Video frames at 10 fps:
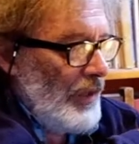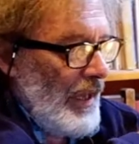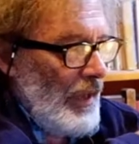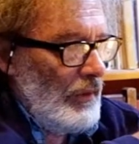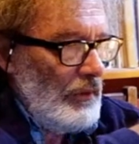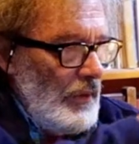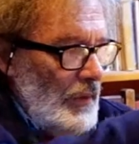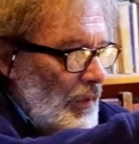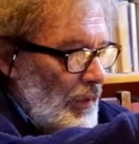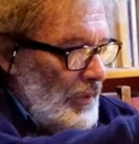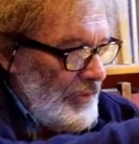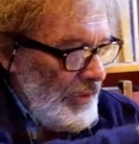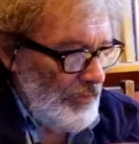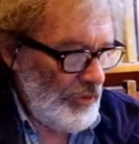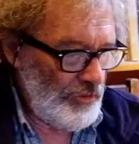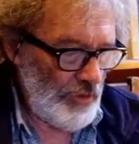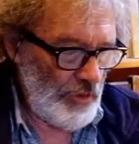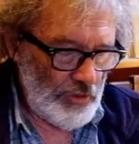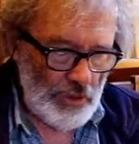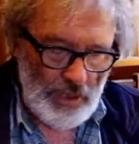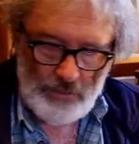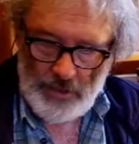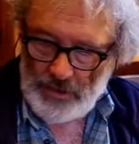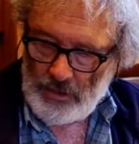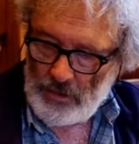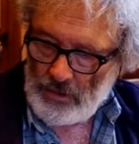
the L, and then the return coming